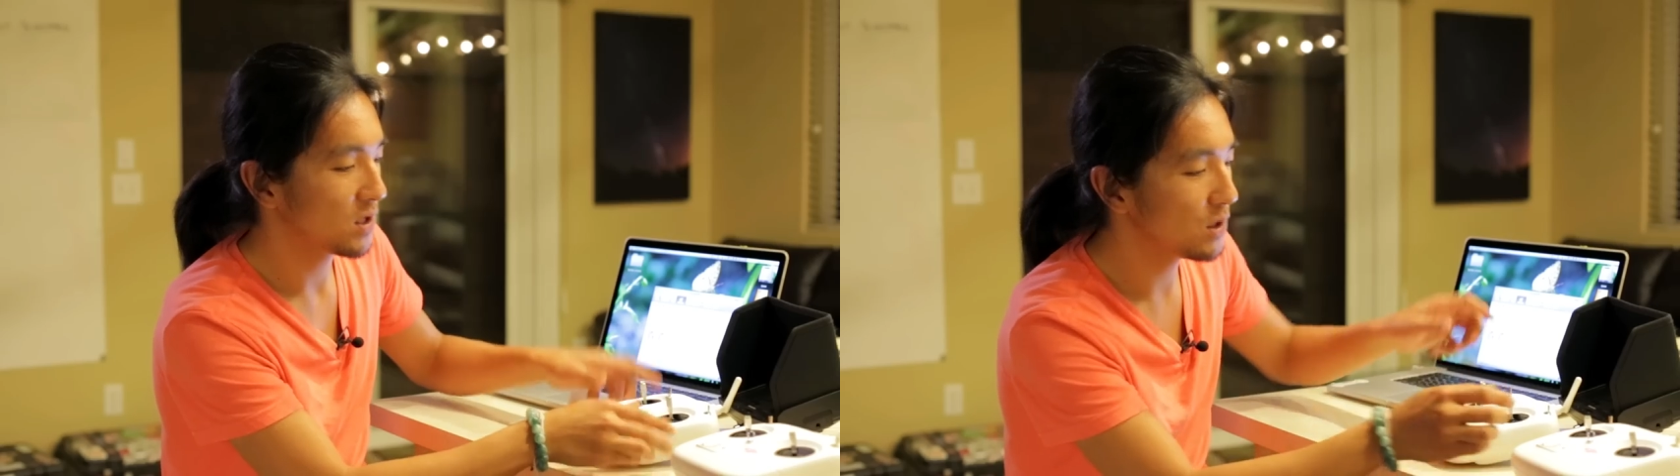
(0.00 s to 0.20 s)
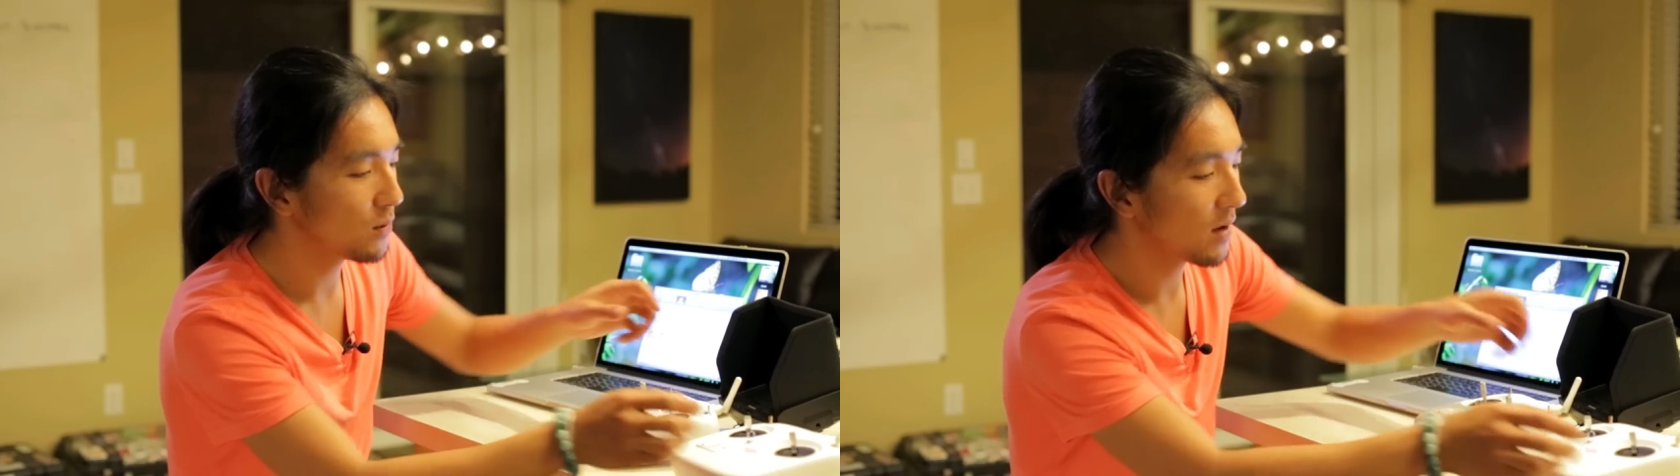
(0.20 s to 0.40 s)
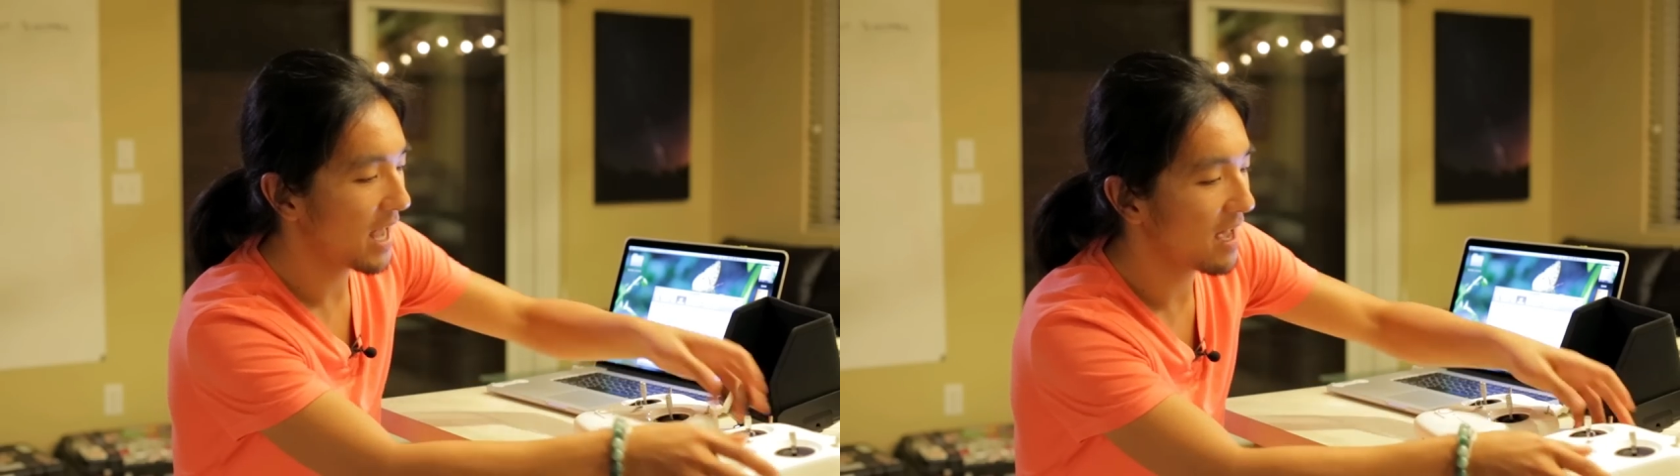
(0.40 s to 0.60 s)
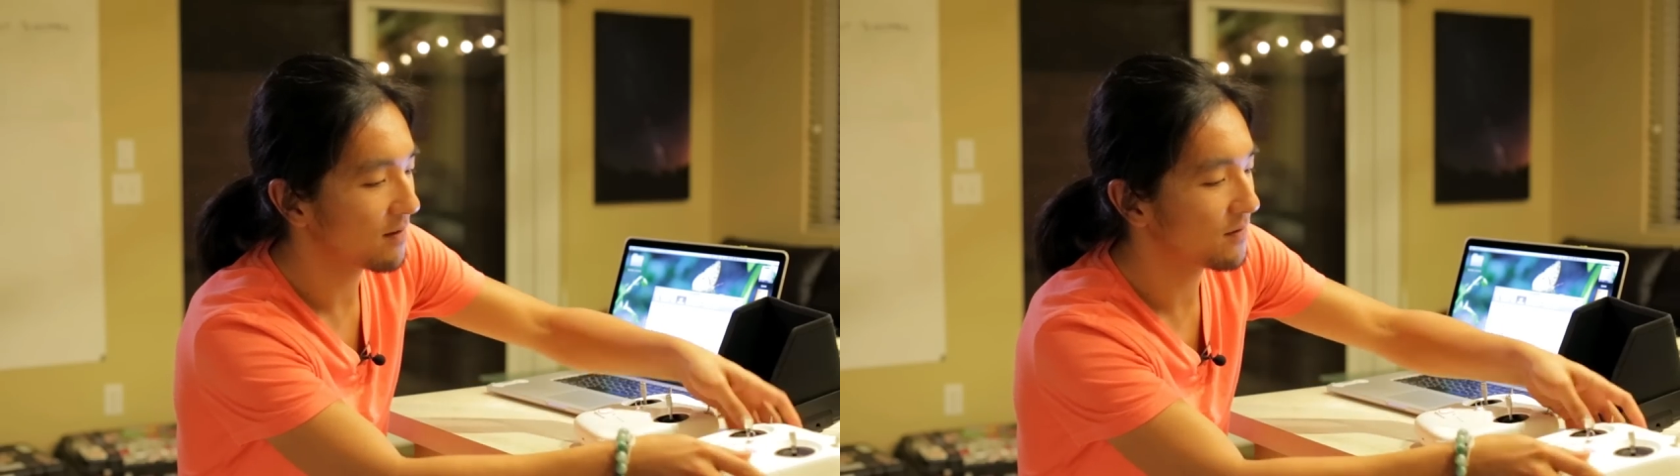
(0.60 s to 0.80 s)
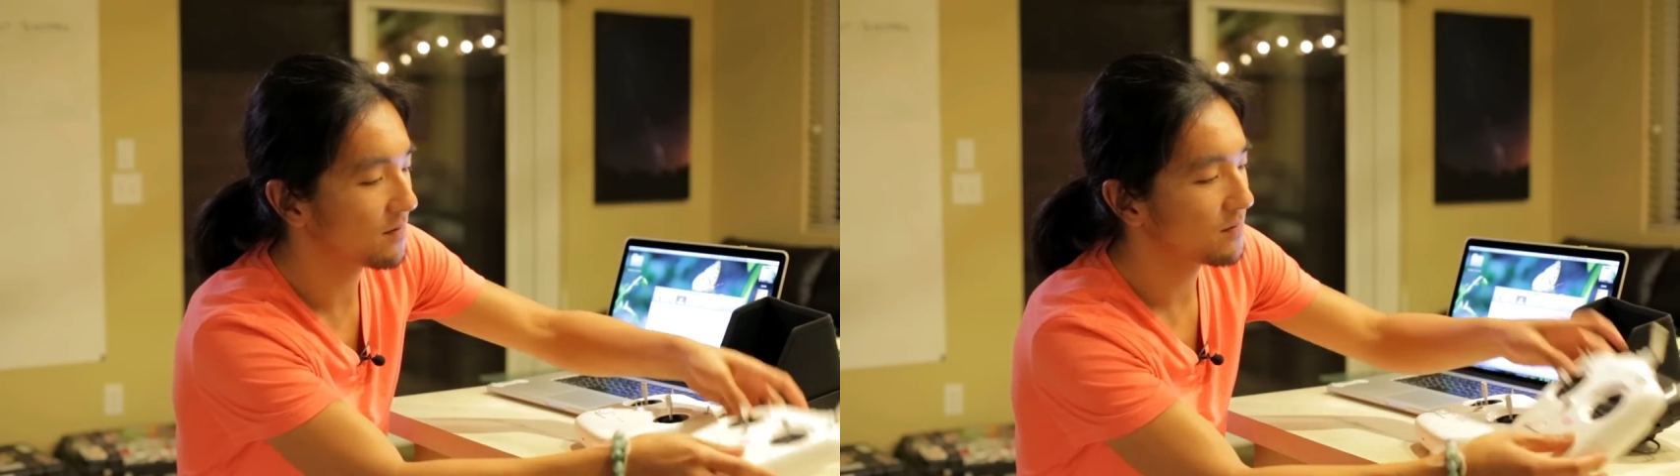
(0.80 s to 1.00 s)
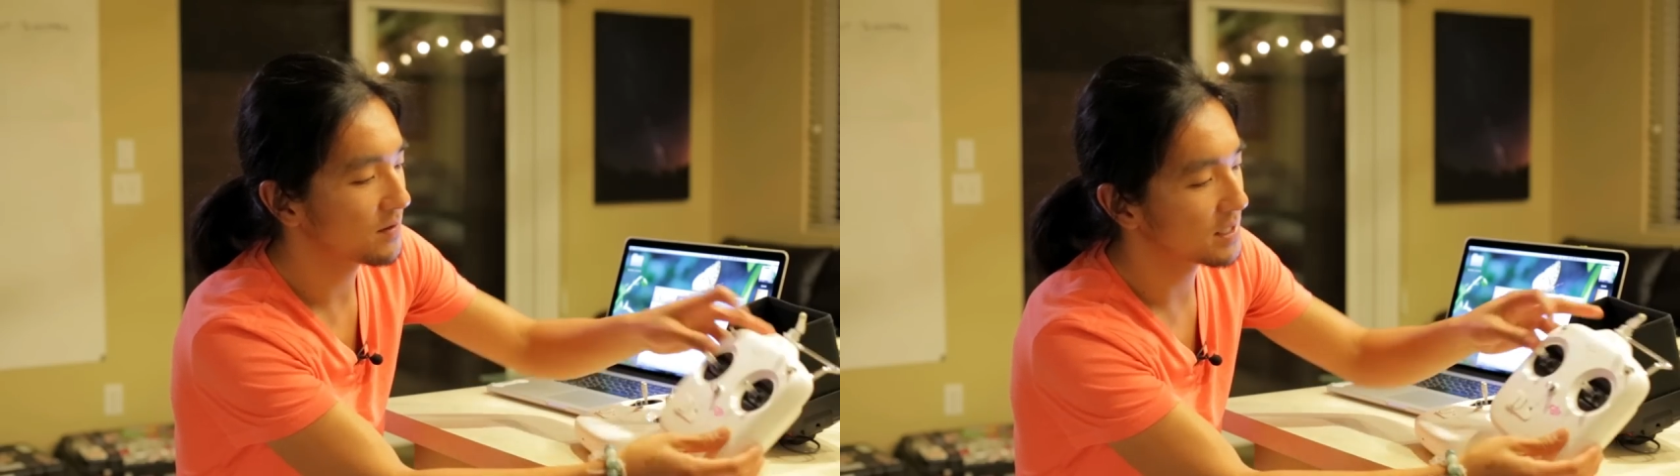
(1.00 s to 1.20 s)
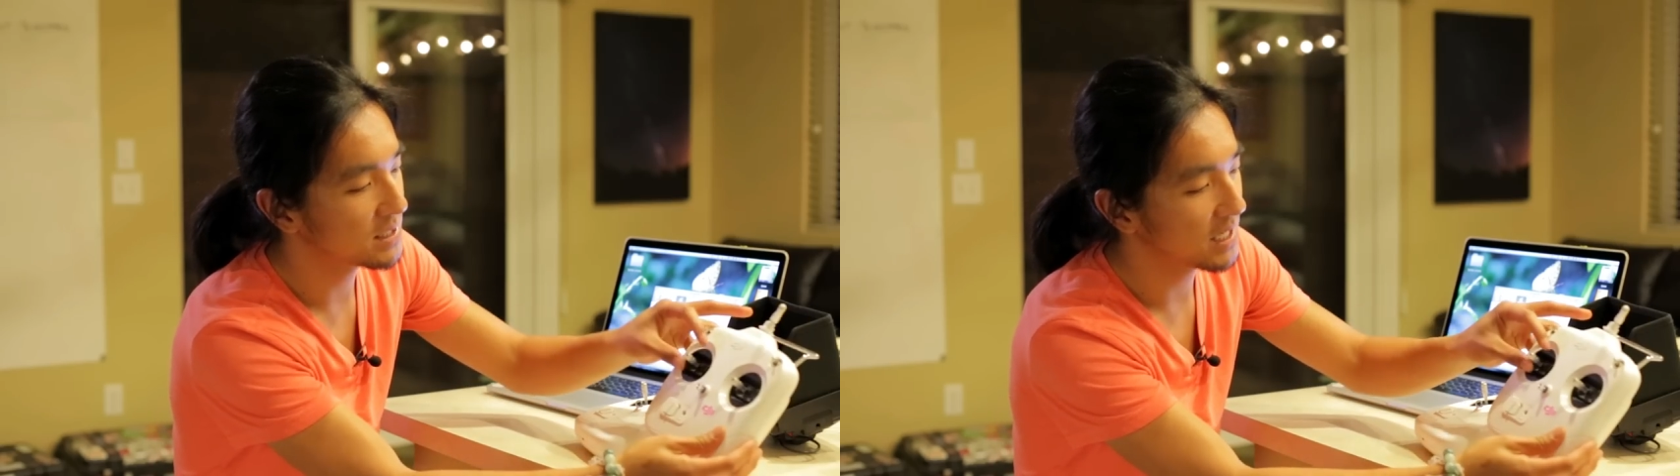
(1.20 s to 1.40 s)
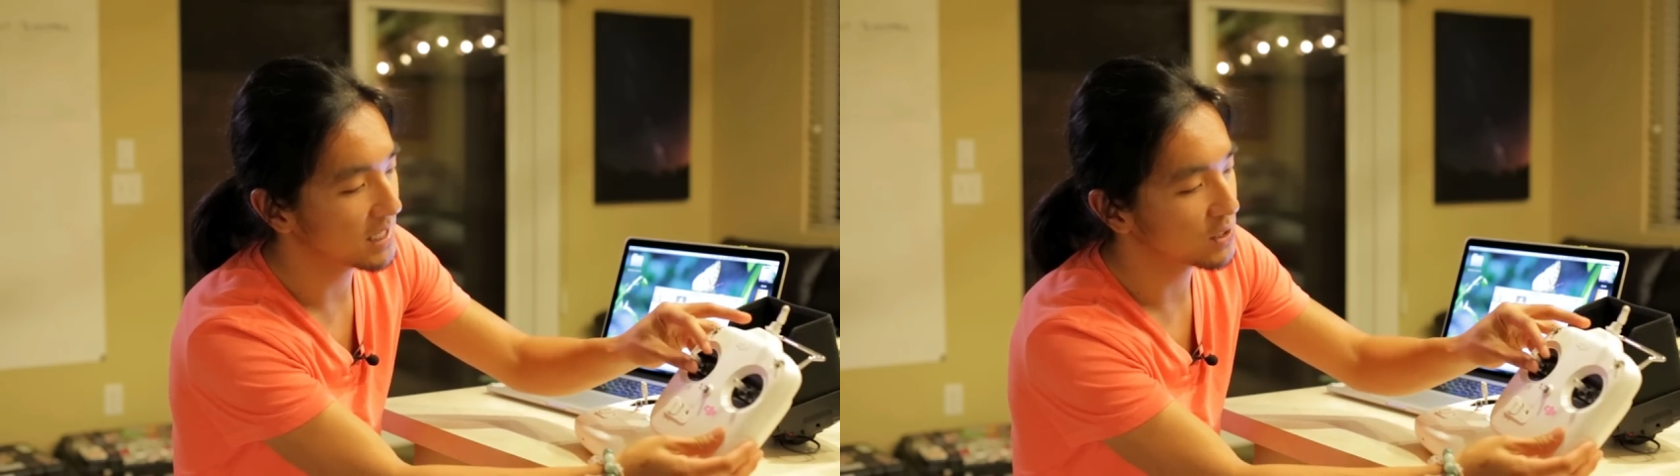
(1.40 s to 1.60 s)
you will have a
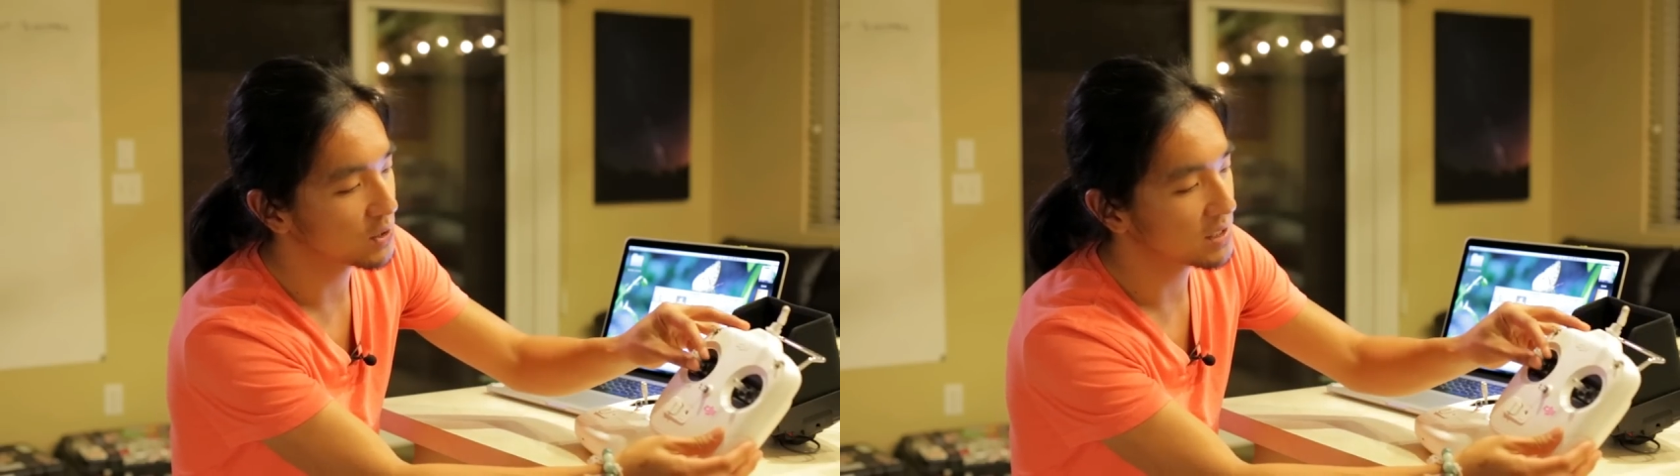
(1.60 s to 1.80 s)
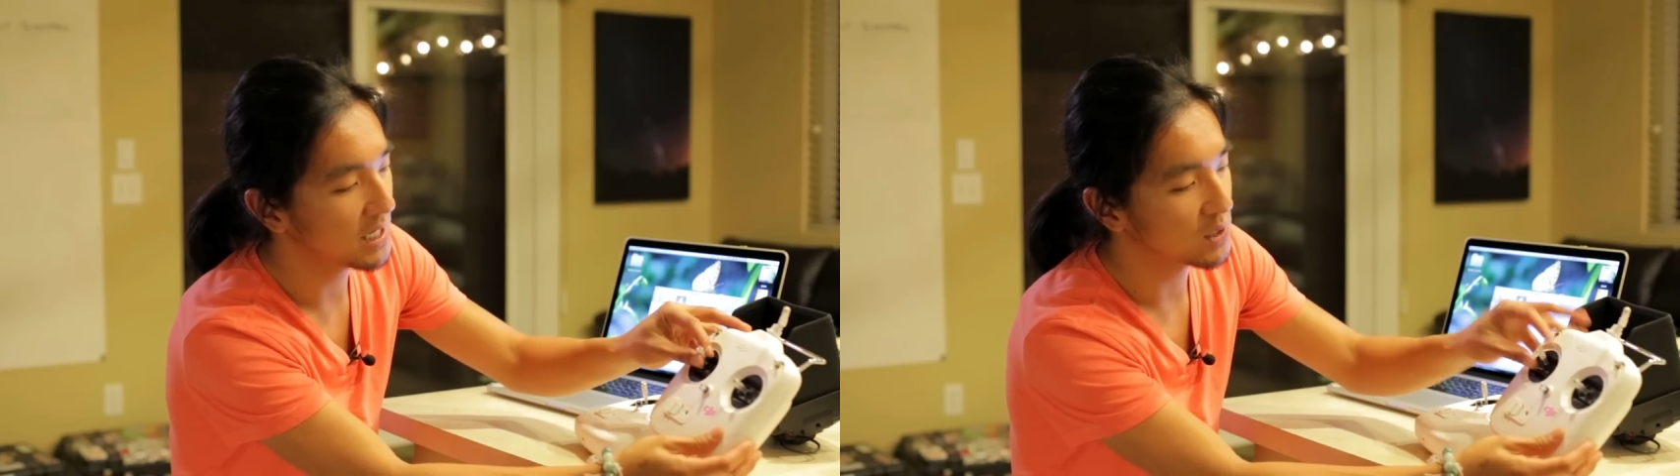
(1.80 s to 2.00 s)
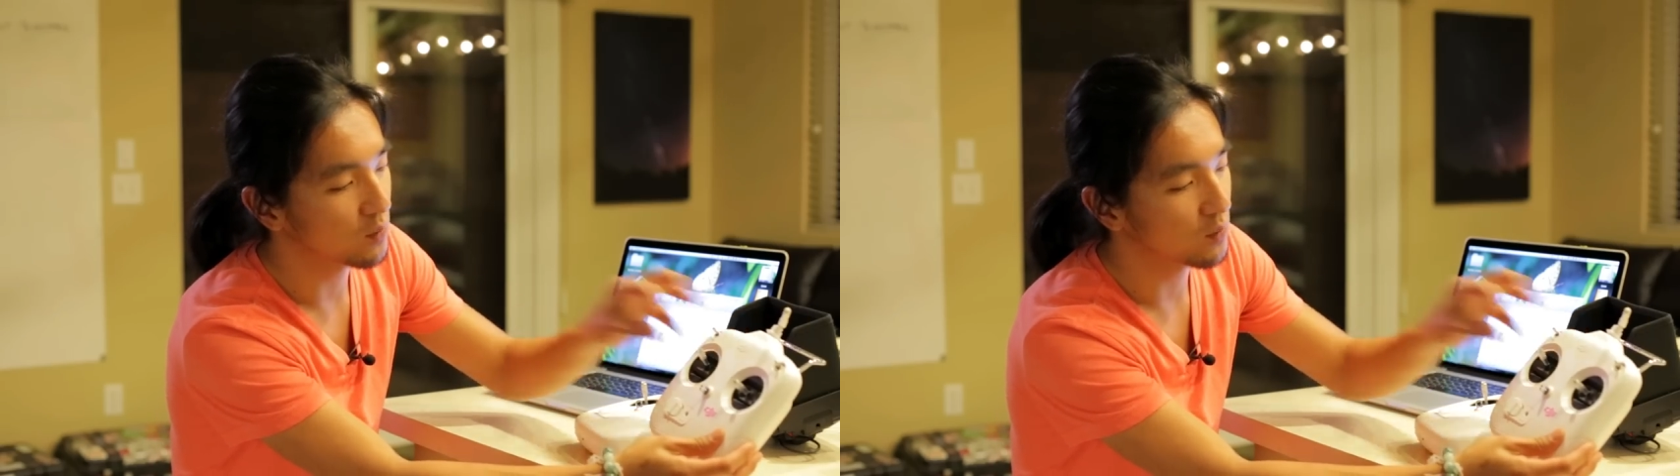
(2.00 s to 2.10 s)
stick that just stays